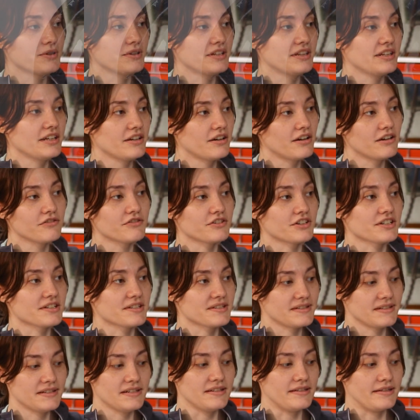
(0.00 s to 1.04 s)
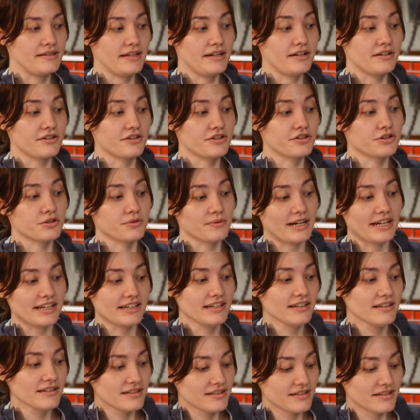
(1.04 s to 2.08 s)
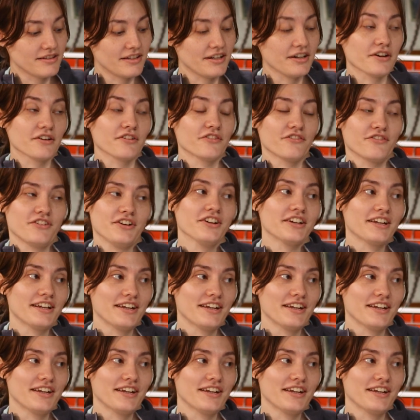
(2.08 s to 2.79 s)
and they offered us these. They are granite, they are very